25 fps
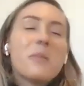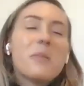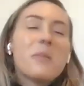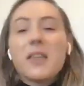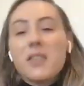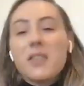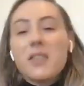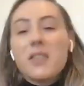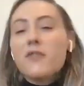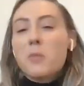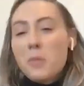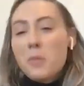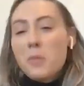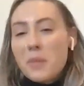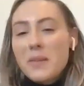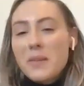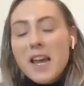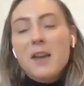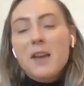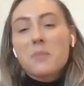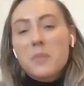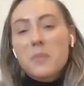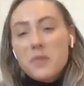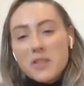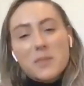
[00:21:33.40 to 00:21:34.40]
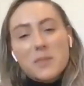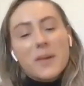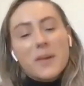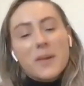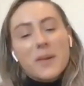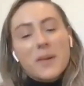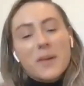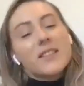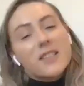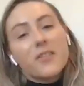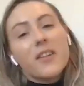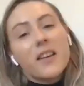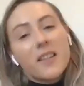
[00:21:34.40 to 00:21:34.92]
But I think from a tech
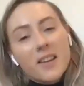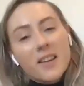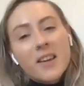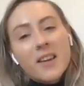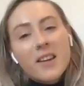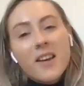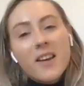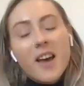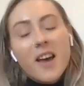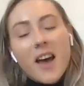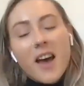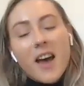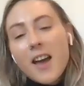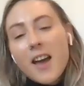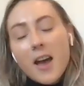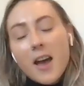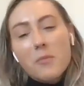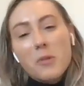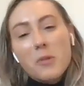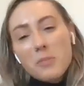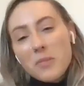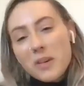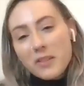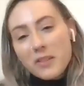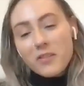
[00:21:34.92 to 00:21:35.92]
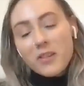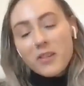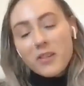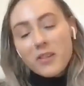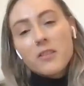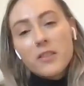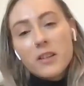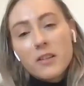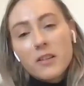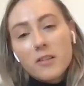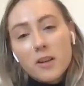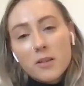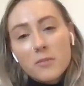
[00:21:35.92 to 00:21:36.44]
perspective, I'm a big
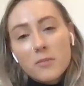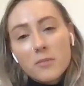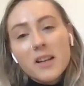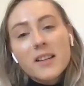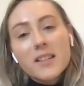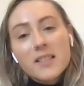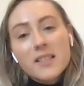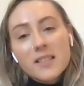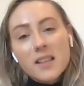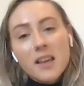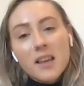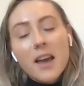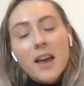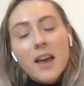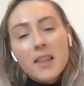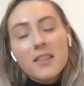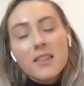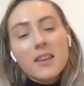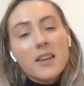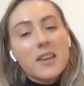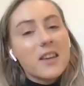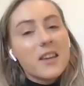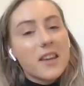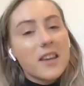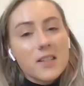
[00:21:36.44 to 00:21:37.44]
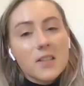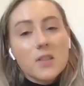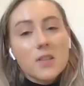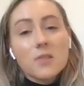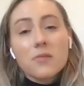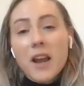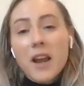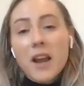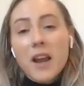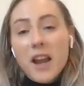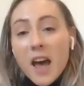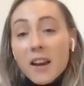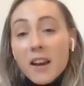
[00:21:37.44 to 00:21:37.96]
fan of Elon Musk. I think he has the
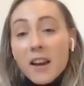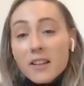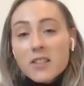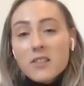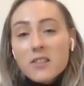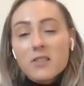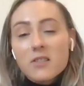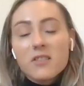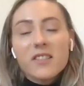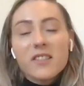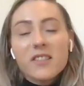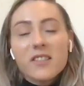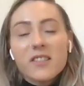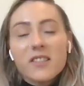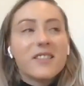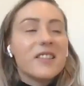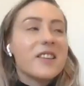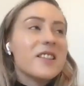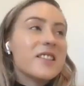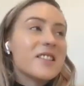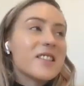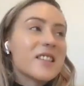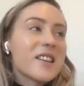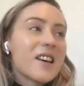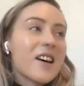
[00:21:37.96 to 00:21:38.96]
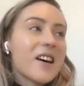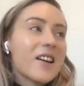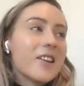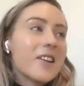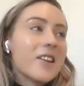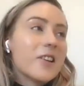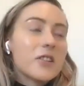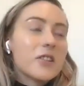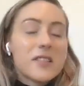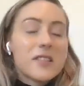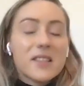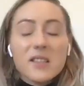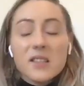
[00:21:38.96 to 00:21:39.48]
right attitude. I think he's
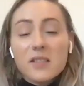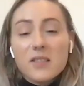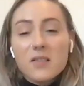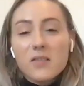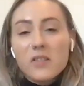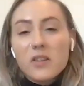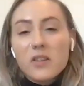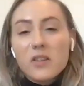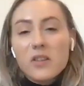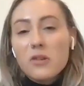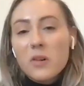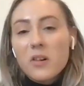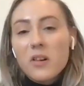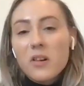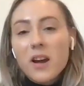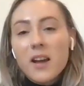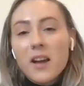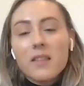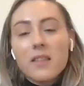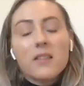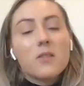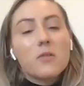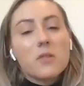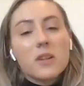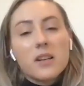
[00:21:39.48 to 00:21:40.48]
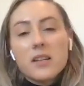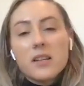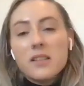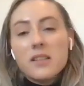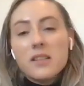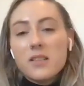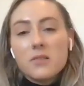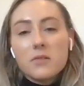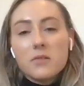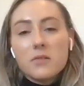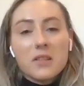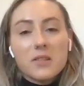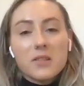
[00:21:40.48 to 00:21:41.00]
got a good sense of humor. I think what
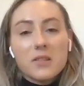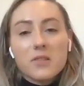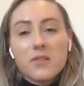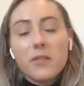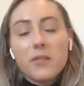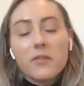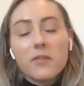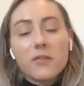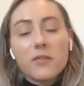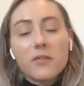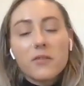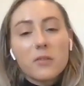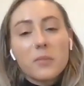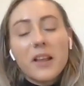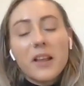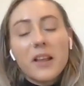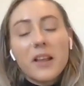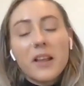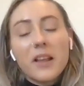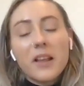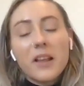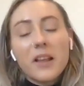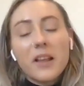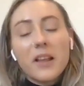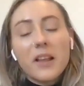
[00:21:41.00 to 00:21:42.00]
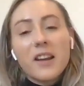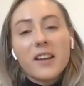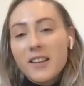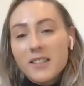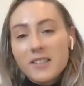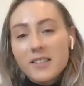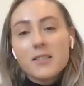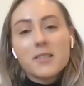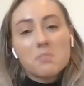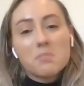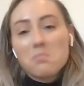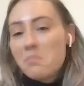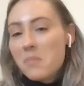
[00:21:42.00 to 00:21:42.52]
he's doing is great for the
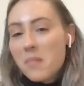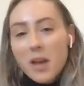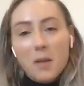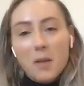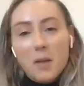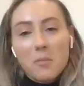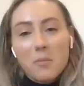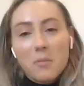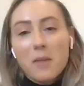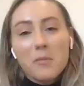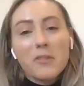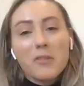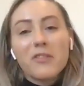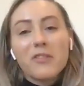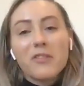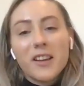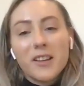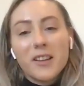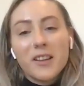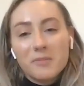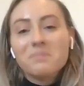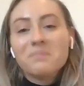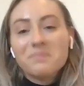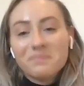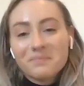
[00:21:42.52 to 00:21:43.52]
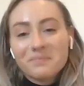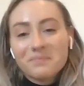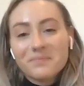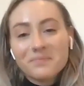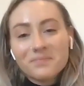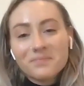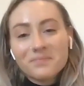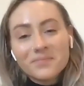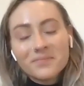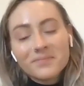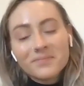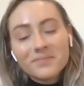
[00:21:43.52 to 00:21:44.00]
planet, and I'm a fan.